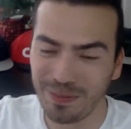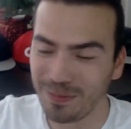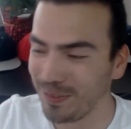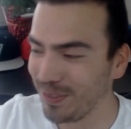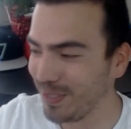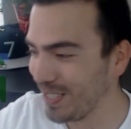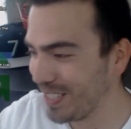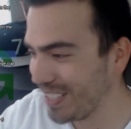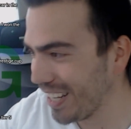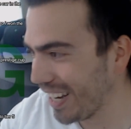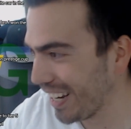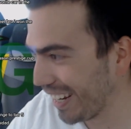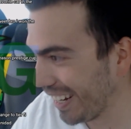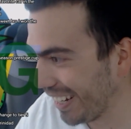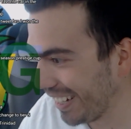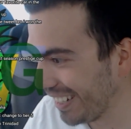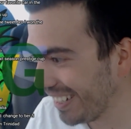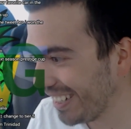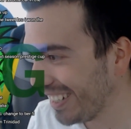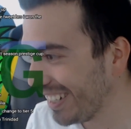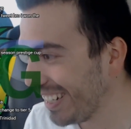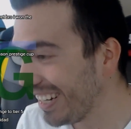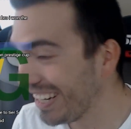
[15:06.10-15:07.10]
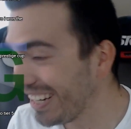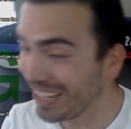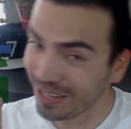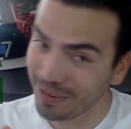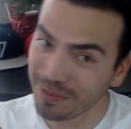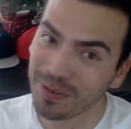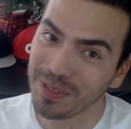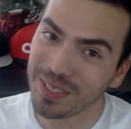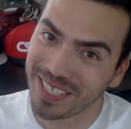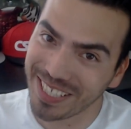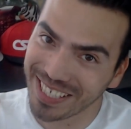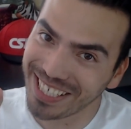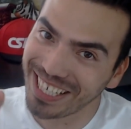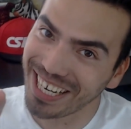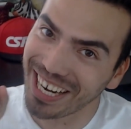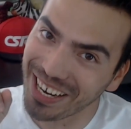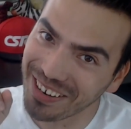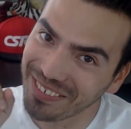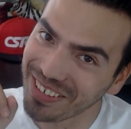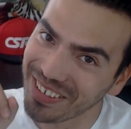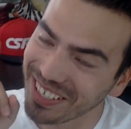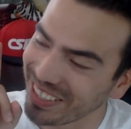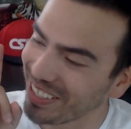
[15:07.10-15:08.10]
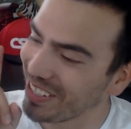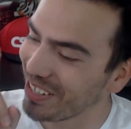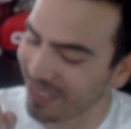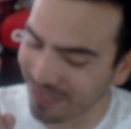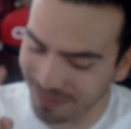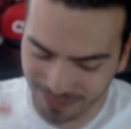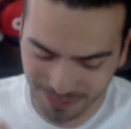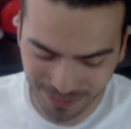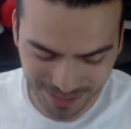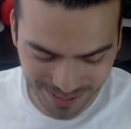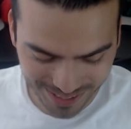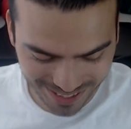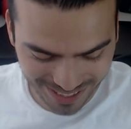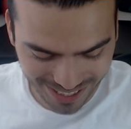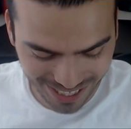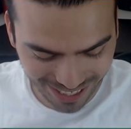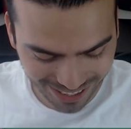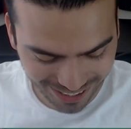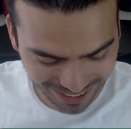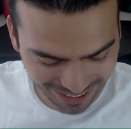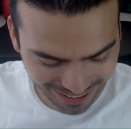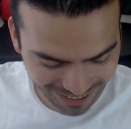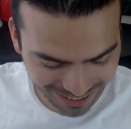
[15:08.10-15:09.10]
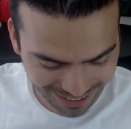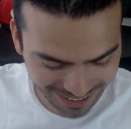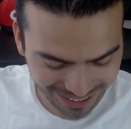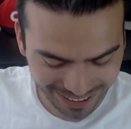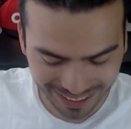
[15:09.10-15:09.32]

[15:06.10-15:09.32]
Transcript: for a second. It was scary there for a second.